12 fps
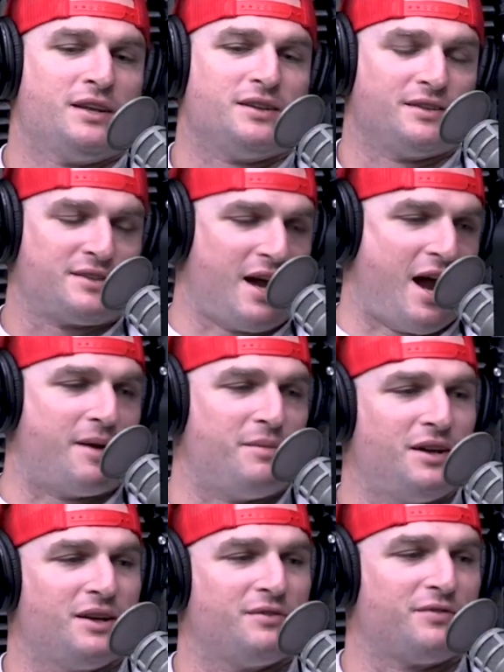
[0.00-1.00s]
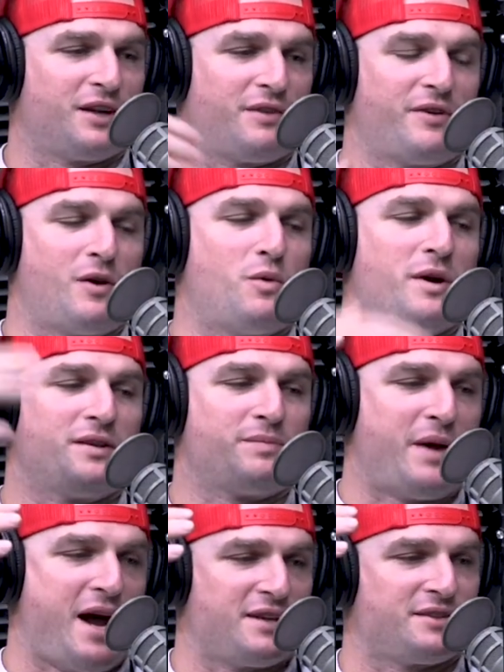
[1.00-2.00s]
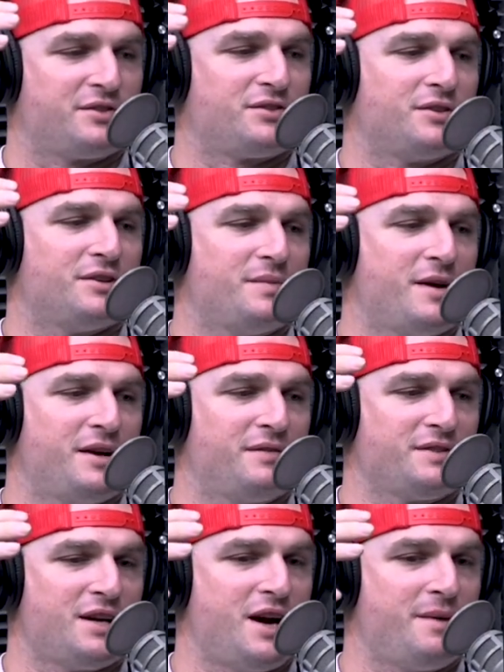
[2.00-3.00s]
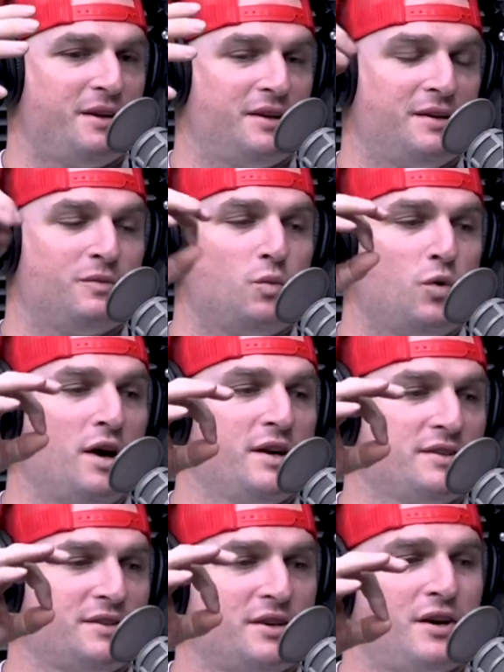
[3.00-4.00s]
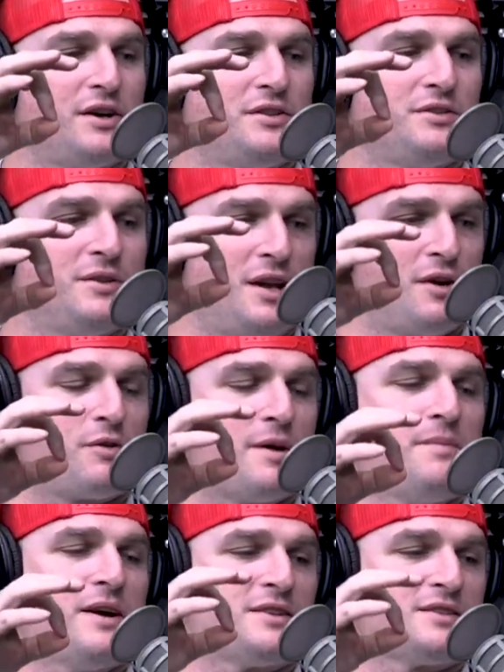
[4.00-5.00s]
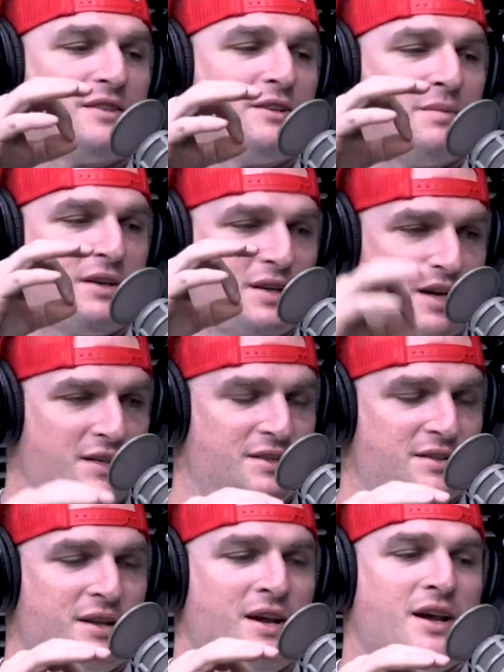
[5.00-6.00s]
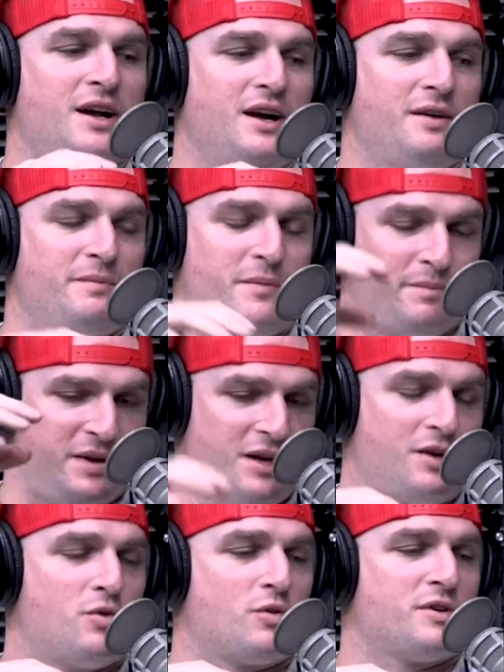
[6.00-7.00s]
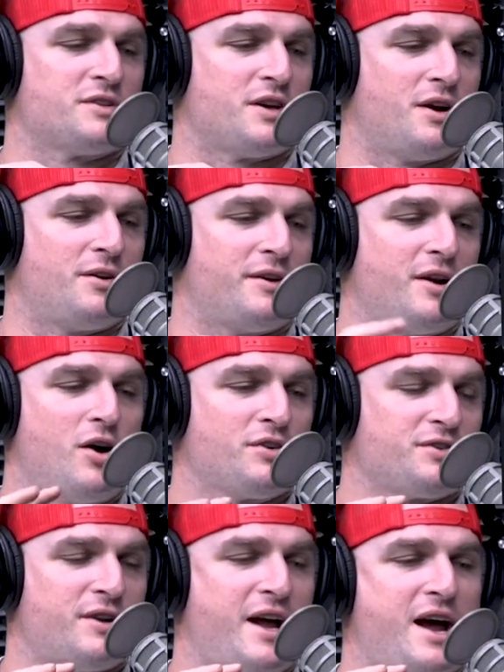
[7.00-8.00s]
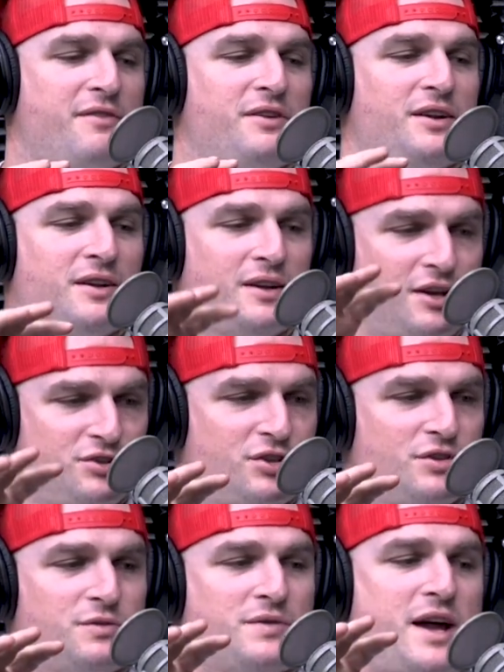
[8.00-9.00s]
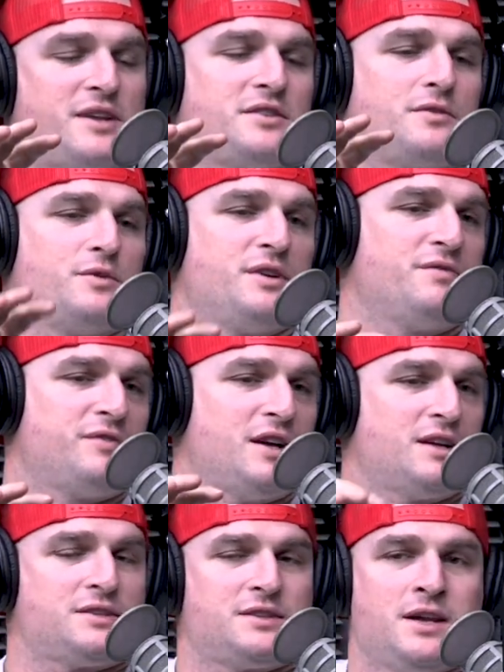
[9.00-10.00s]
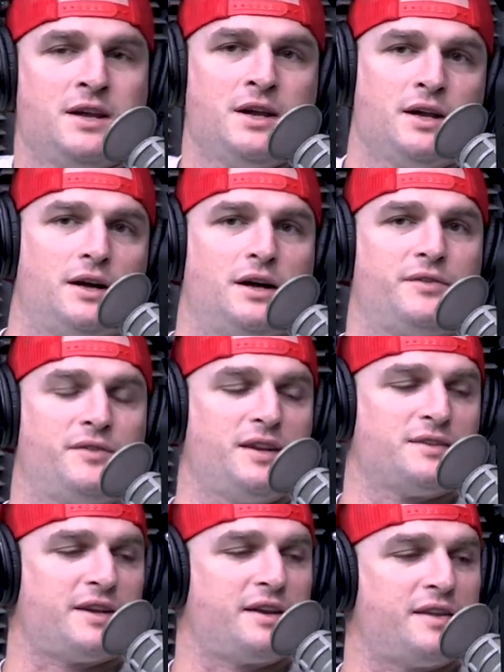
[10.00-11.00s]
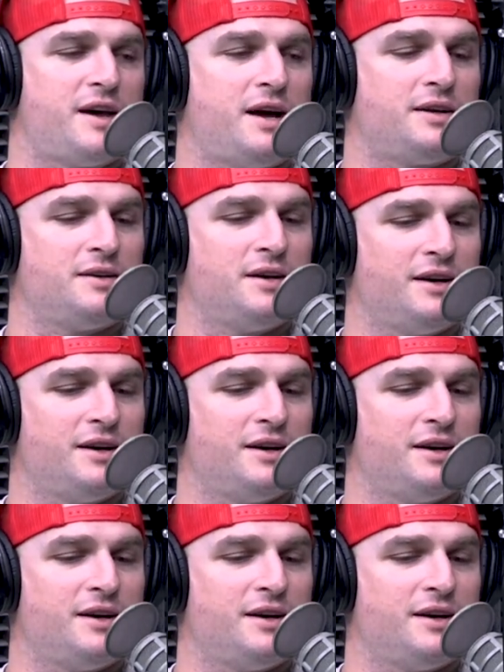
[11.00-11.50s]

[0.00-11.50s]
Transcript: The timing of, like, if I went past a certain amount of time, it was starting to interrupt my sleep because of being horizontal and also having issues with acid reflux, things like that.